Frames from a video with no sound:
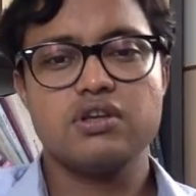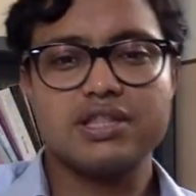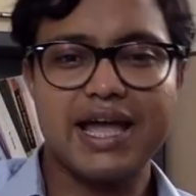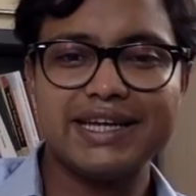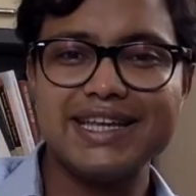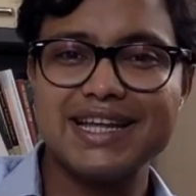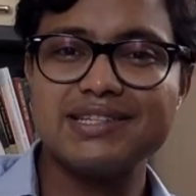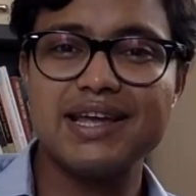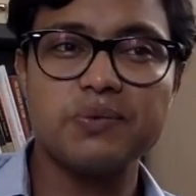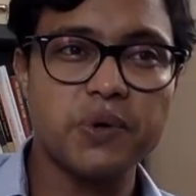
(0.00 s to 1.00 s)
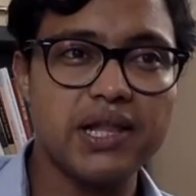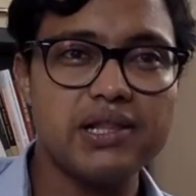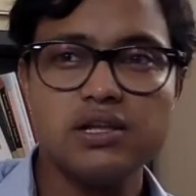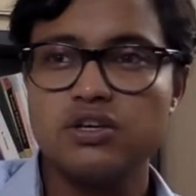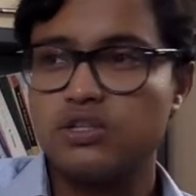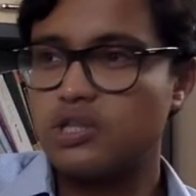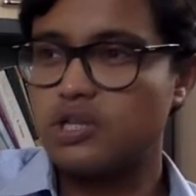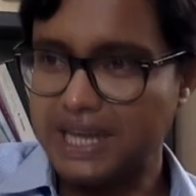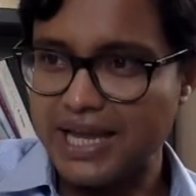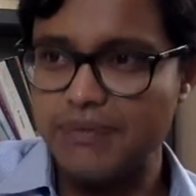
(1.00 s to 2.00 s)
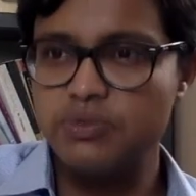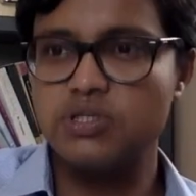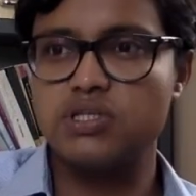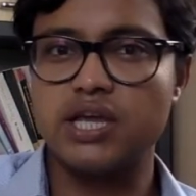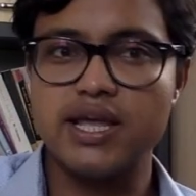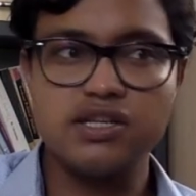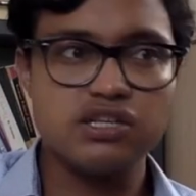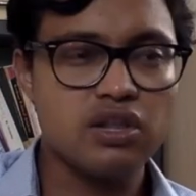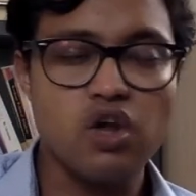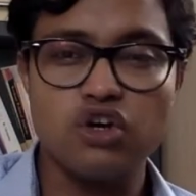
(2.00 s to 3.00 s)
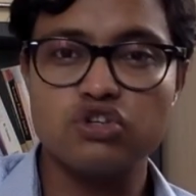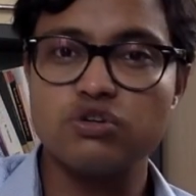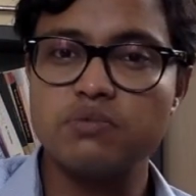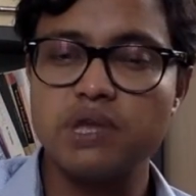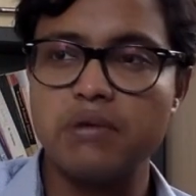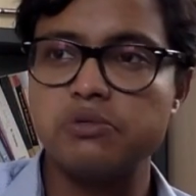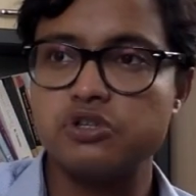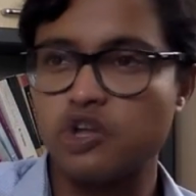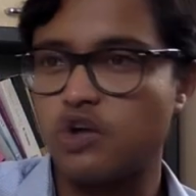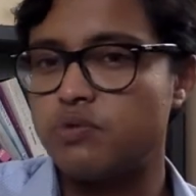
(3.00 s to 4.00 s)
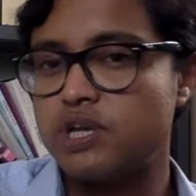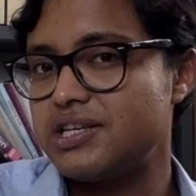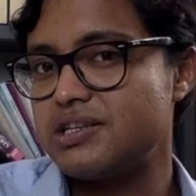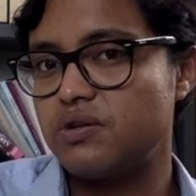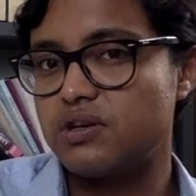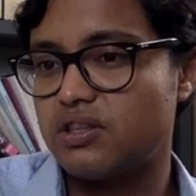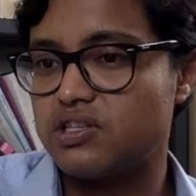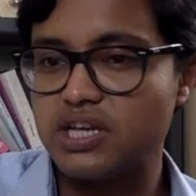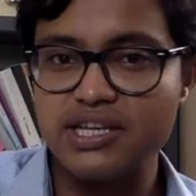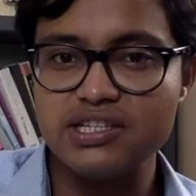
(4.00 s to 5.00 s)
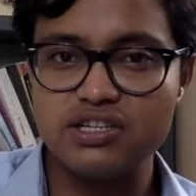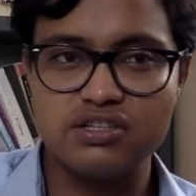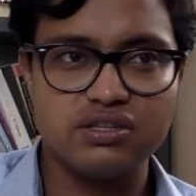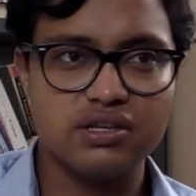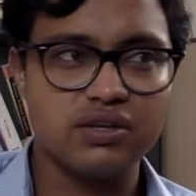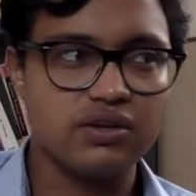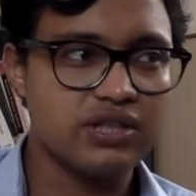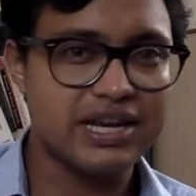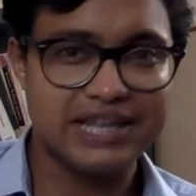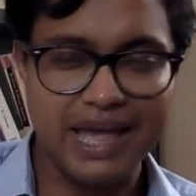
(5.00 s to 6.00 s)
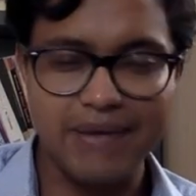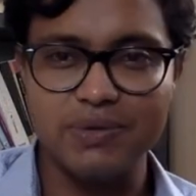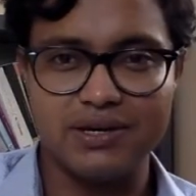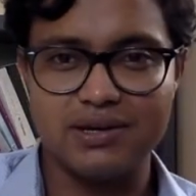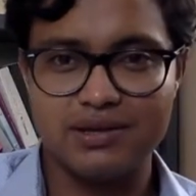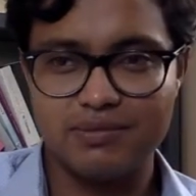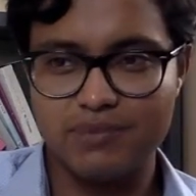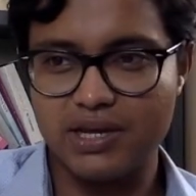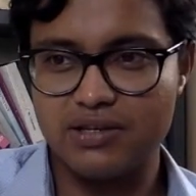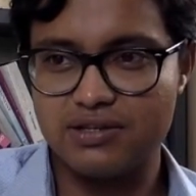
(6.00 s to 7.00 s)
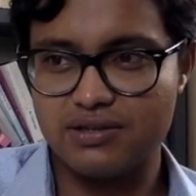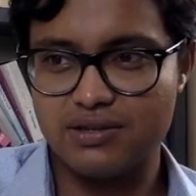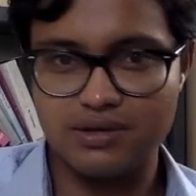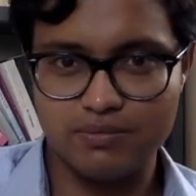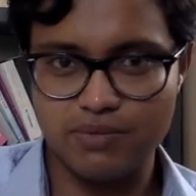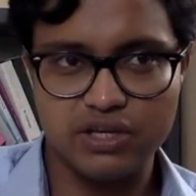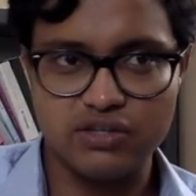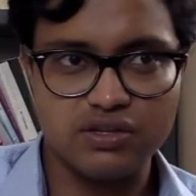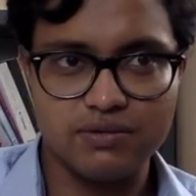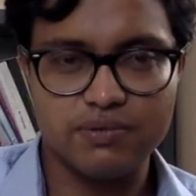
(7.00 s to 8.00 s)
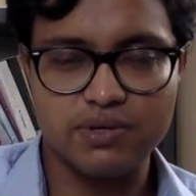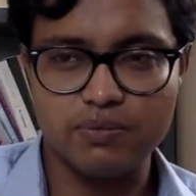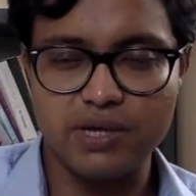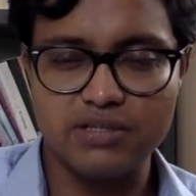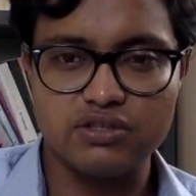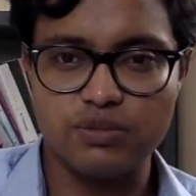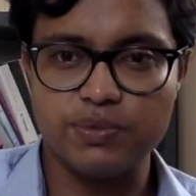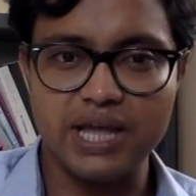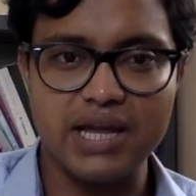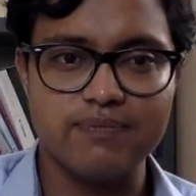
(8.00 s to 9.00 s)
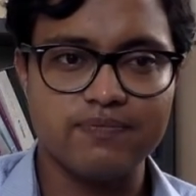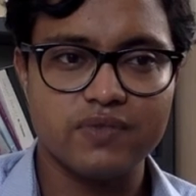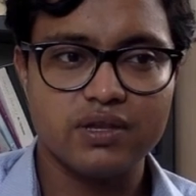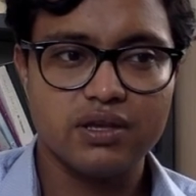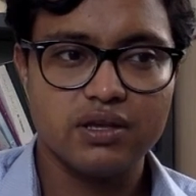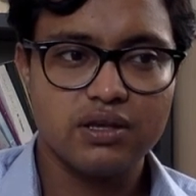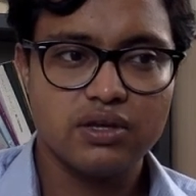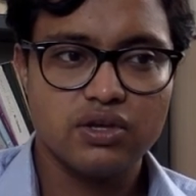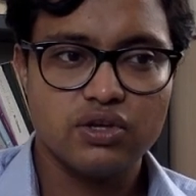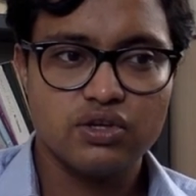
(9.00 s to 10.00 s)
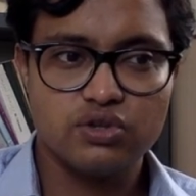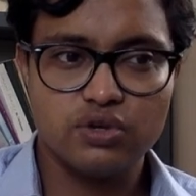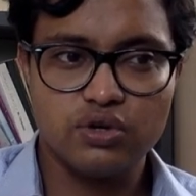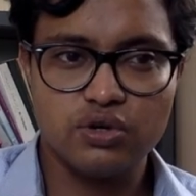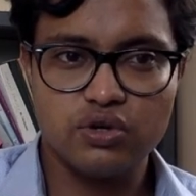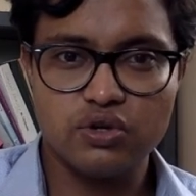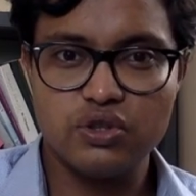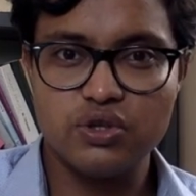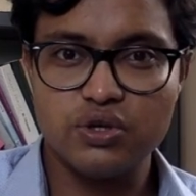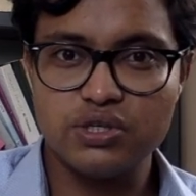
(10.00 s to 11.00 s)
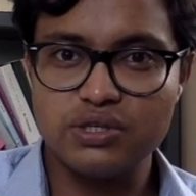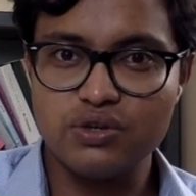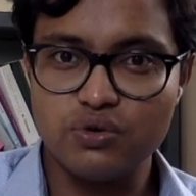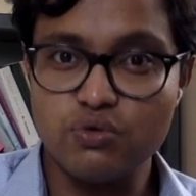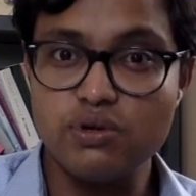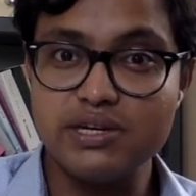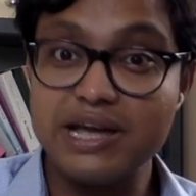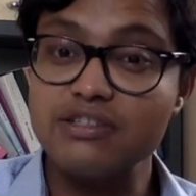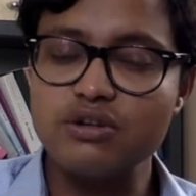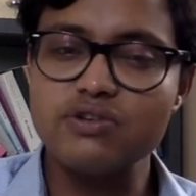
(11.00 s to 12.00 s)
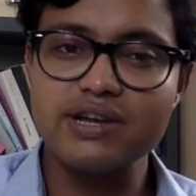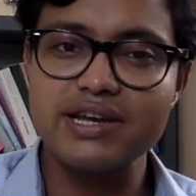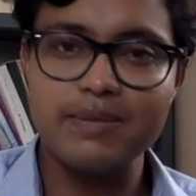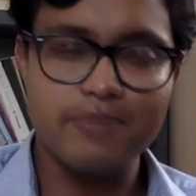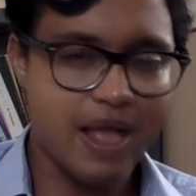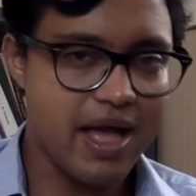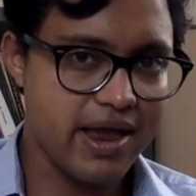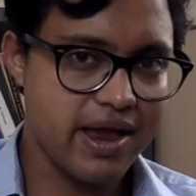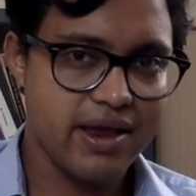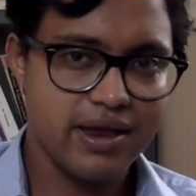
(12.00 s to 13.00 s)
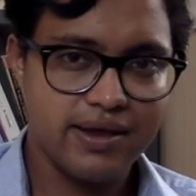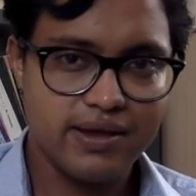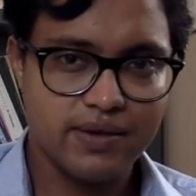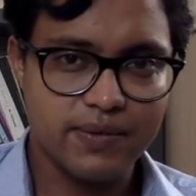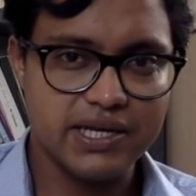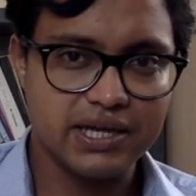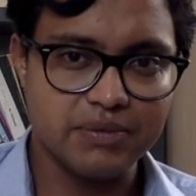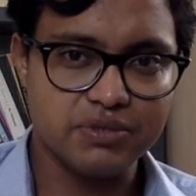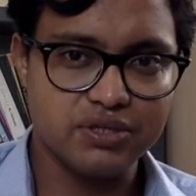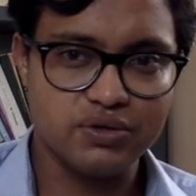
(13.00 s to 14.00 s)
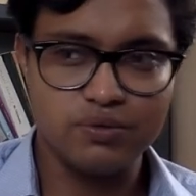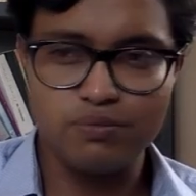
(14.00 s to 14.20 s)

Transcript: the idea is that, well, the times change and law should be able to accommodate the changes that happen because of passes of time. So the rule does not really apply when it comes to